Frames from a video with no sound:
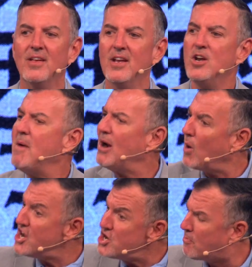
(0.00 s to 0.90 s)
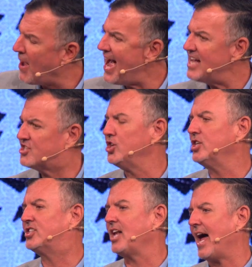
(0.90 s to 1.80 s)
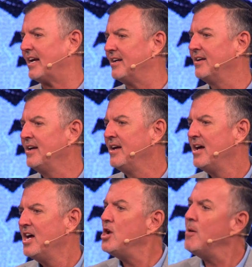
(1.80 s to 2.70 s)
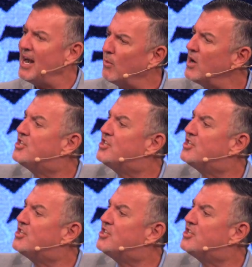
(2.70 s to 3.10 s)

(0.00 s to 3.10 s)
No matter what your past looks like, no matter what